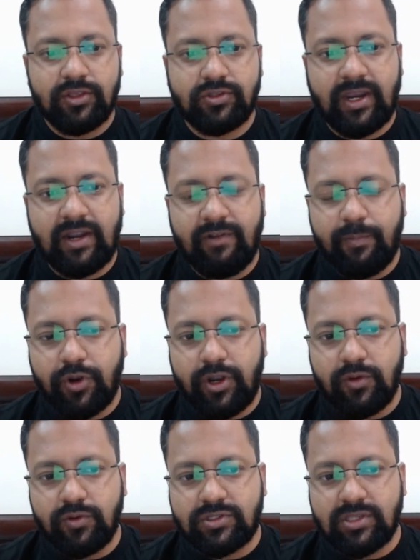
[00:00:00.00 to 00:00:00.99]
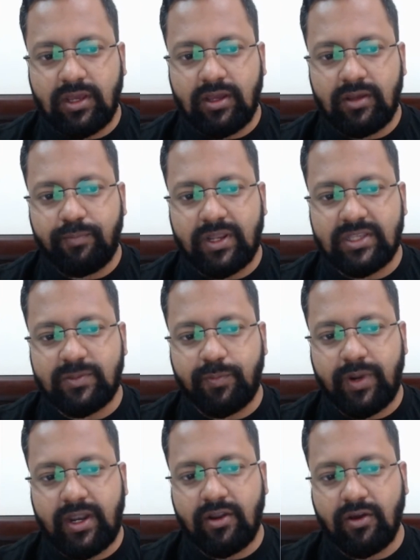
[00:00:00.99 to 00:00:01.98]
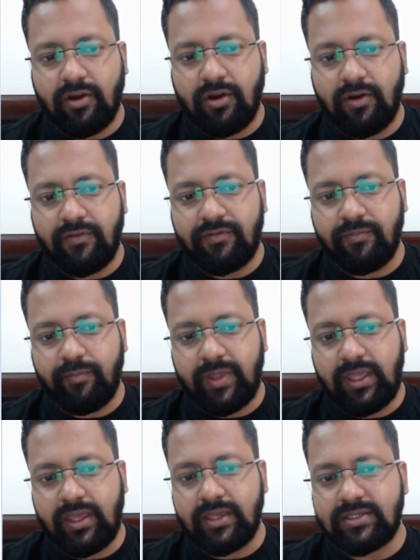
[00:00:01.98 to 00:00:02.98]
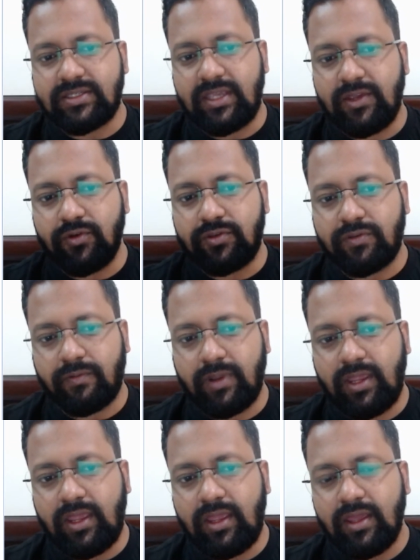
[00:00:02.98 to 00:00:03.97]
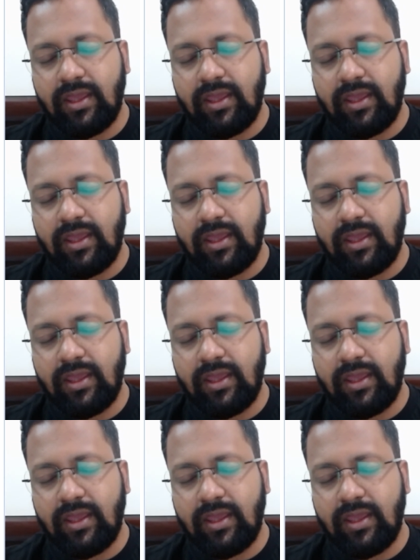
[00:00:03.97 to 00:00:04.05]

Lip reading: it will produce a precipitate of BaCO3